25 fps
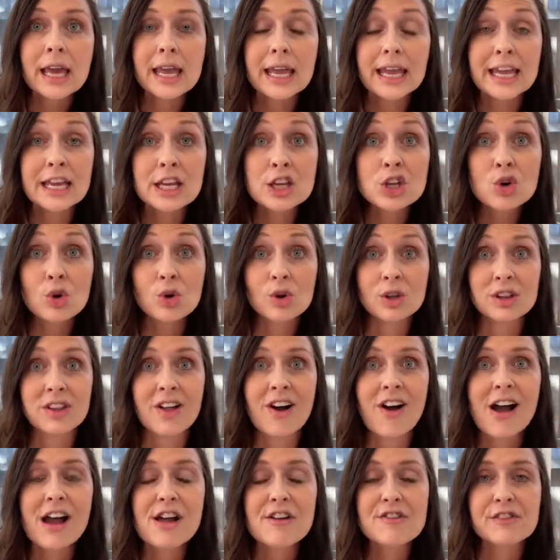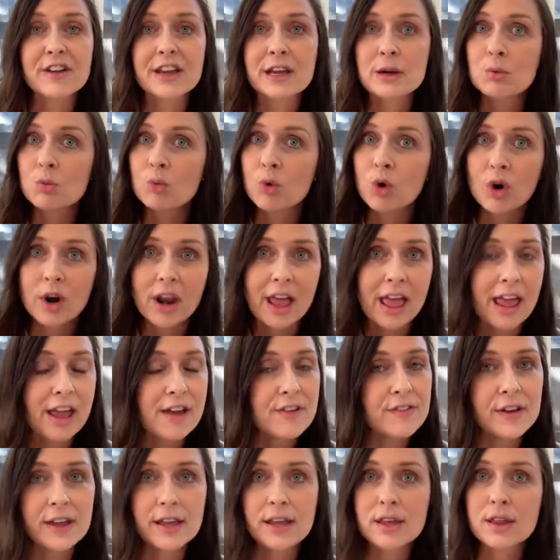in your life, in
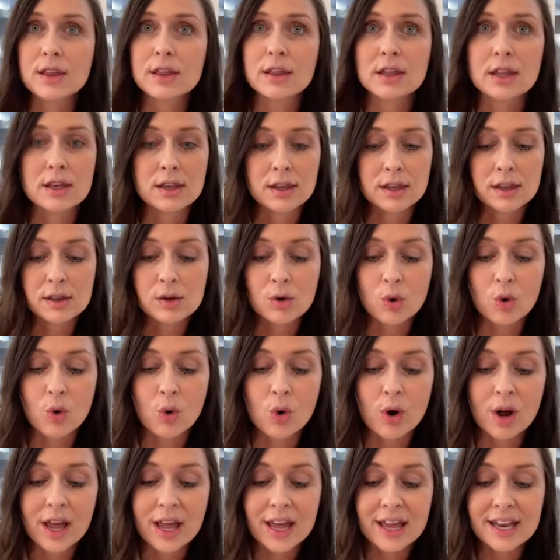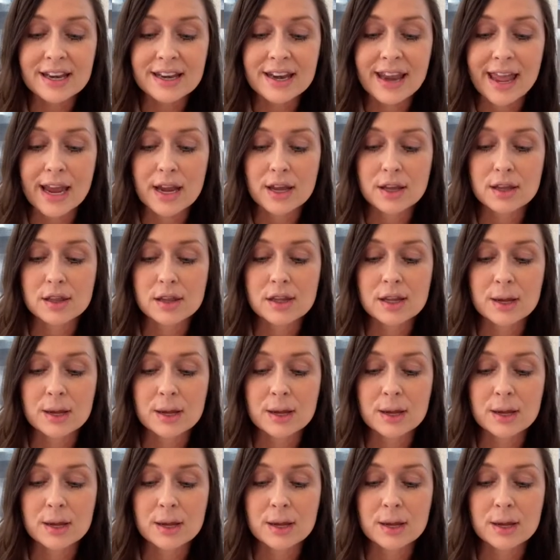whatever is in store next?